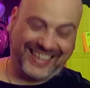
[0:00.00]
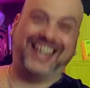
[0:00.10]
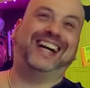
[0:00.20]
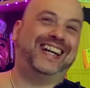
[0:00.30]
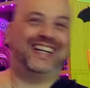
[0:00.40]

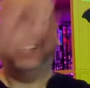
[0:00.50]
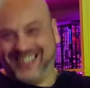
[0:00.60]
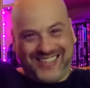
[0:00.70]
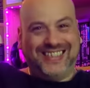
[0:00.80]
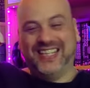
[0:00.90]

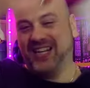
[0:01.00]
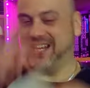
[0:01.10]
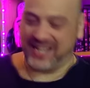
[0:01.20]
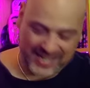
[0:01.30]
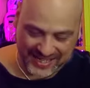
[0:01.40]
ah, yeah.
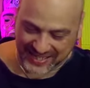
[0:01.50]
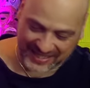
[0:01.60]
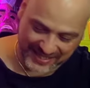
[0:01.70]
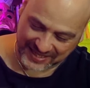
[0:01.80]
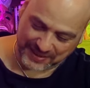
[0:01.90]
God,
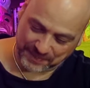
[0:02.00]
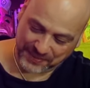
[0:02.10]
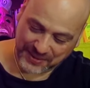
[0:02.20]
yeah.